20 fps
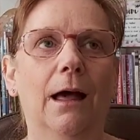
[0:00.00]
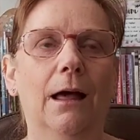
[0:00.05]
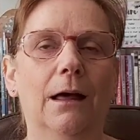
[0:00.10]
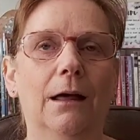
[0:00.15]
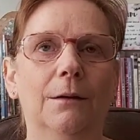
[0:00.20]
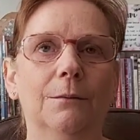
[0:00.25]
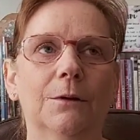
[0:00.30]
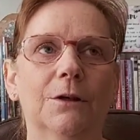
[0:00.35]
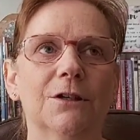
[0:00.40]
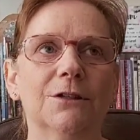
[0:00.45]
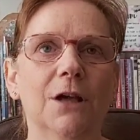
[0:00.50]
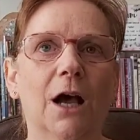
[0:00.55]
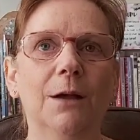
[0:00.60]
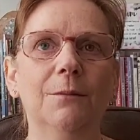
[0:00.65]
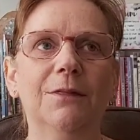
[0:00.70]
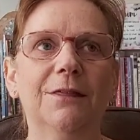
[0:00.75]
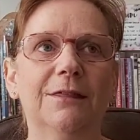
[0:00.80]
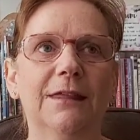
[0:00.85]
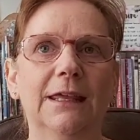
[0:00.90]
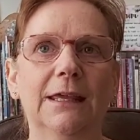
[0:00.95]
because um,
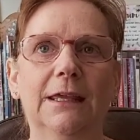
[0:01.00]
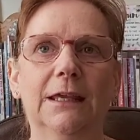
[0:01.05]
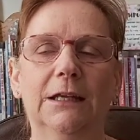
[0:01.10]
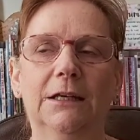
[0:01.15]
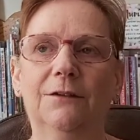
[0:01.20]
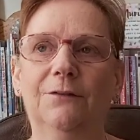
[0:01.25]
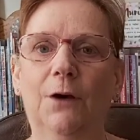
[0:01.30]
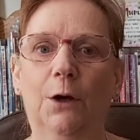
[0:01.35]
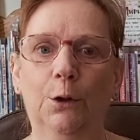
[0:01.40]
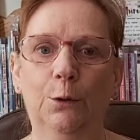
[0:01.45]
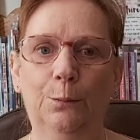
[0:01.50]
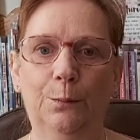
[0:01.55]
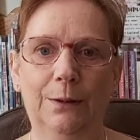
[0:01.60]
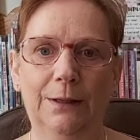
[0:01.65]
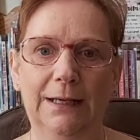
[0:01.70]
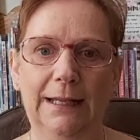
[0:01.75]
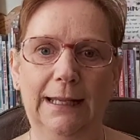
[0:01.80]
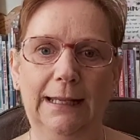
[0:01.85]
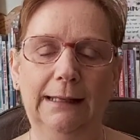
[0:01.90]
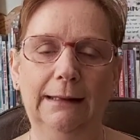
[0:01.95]
I'm thinking of
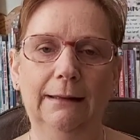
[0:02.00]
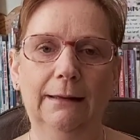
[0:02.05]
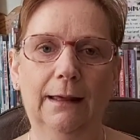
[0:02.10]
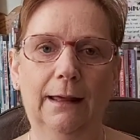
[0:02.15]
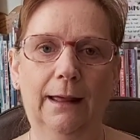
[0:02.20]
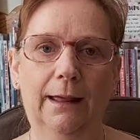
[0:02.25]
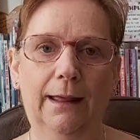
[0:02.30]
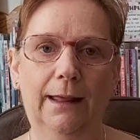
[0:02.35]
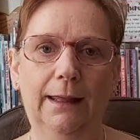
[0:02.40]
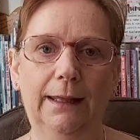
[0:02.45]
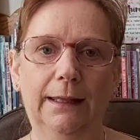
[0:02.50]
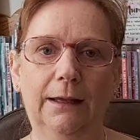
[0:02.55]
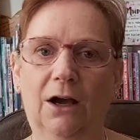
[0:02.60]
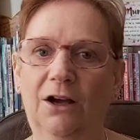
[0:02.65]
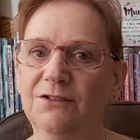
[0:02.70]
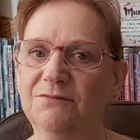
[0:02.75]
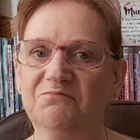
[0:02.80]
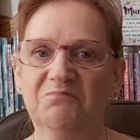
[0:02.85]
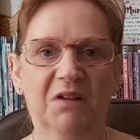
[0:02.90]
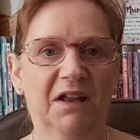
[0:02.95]
opening a,
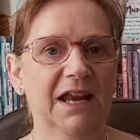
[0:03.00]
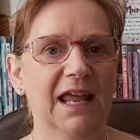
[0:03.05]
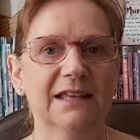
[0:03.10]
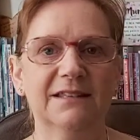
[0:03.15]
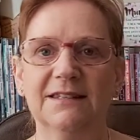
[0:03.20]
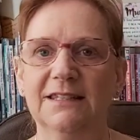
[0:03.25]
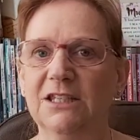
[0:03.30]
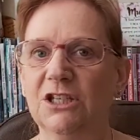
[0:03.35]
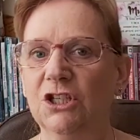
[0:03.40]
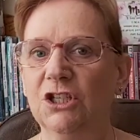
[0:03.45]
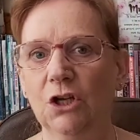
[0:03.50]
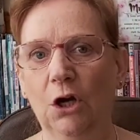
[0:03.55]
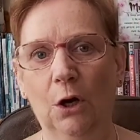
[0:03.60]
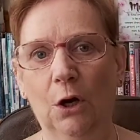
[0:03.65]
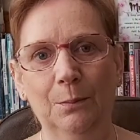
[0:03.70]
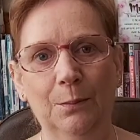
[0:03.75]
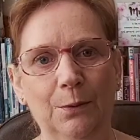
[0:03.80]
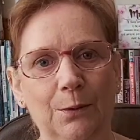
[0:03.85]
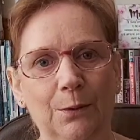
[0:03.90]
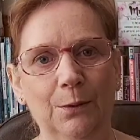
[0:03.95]
a, an Etsy
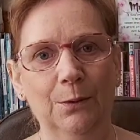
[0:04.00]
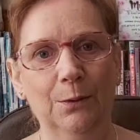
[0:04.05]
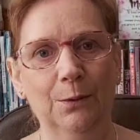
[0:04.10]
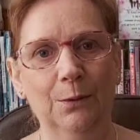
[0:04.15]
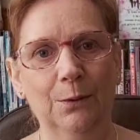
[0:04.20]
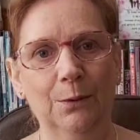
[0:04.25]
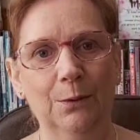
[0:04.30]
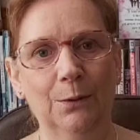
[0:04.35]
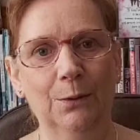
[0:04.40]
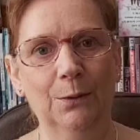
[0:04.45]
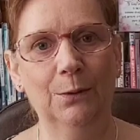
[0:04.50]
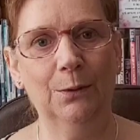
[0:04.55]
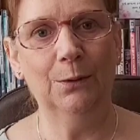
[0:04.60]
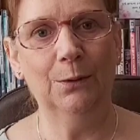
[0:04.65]
shop. Or it's